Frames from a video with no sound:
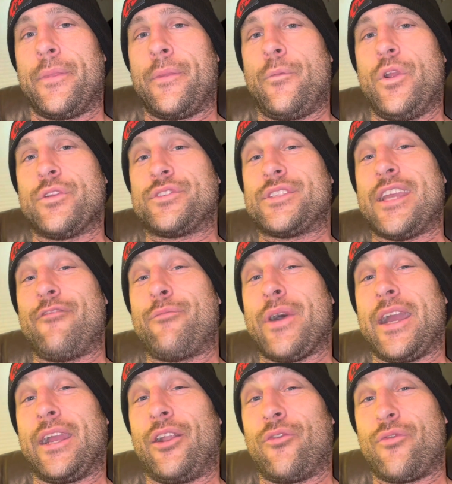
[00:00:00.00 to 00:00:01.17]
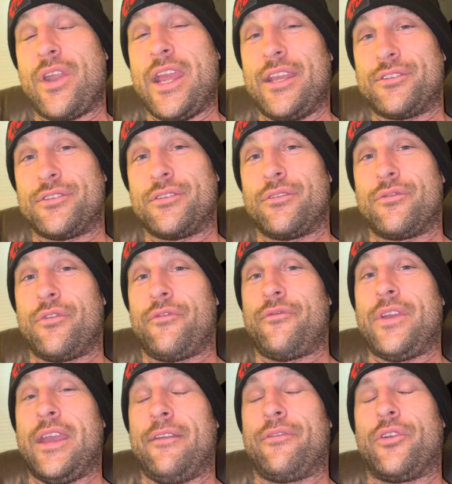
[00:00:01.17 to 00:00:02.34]
We are saved by grace through
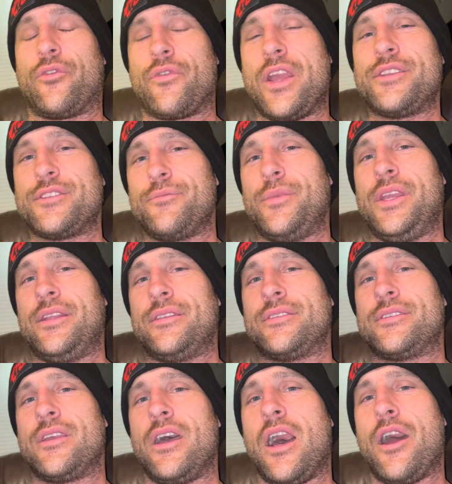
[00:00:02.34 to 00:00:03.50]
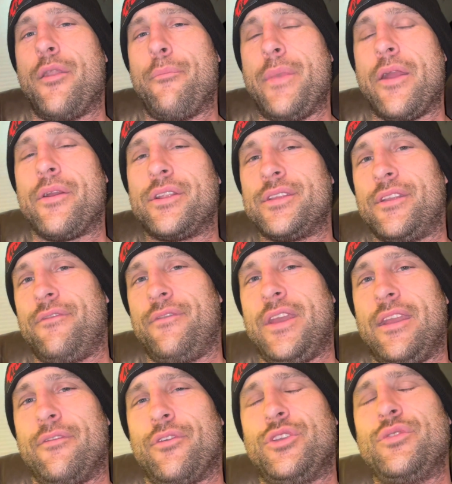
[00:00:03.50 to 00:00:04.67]
faith. Grace means unmerited
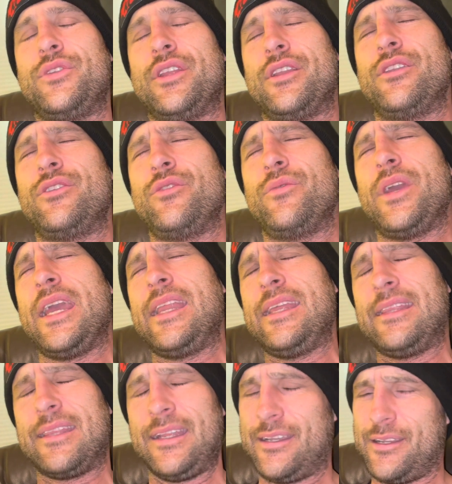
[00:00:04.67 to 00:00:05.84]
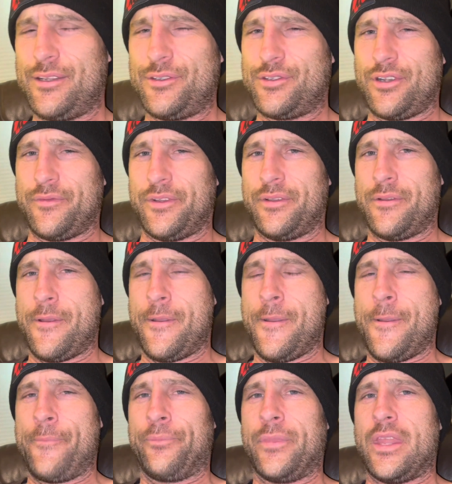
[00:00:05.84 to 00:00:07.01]
favor. You didn't do anything to deserve it.
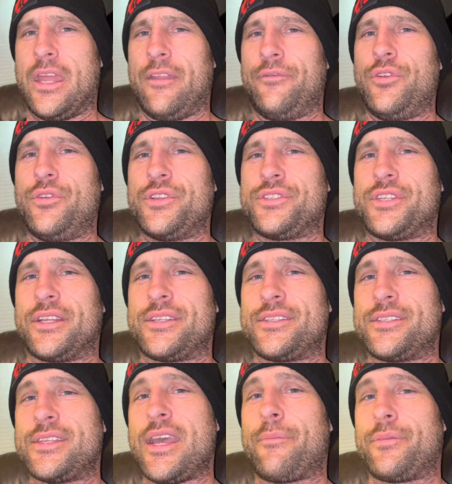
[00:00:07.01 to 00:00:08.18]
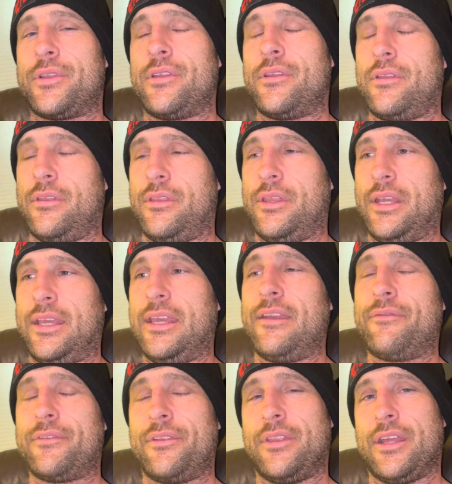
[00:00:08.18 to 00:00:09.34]
That if you just accept the
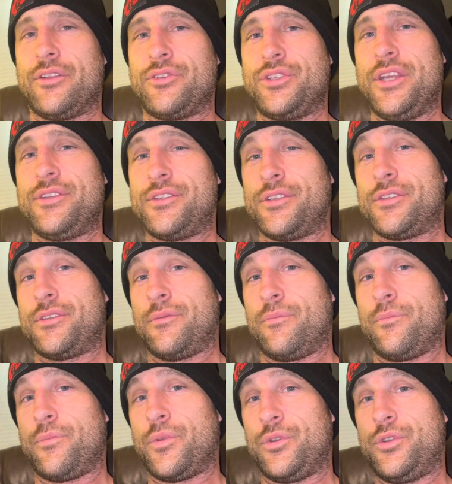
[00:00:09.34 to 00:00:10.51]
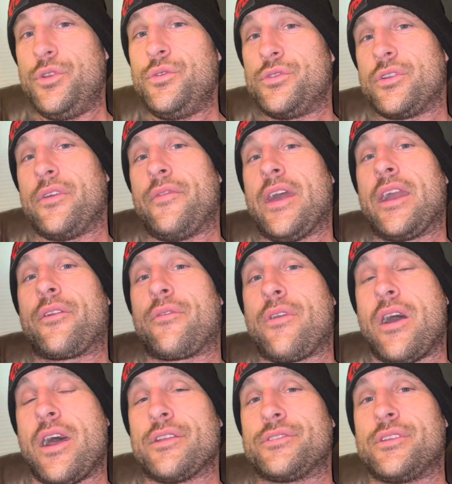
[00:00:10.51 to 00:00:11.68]
gift that Jesus produced on that
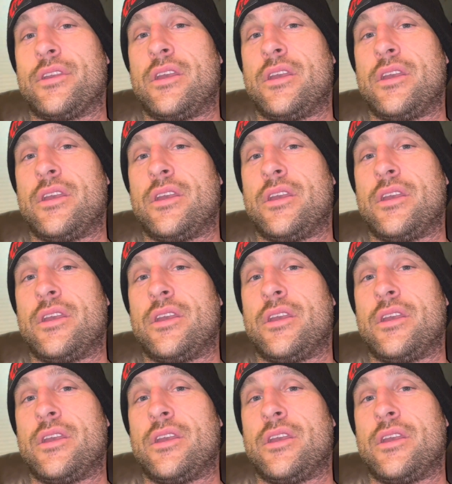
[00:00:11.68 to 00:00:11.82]
cross,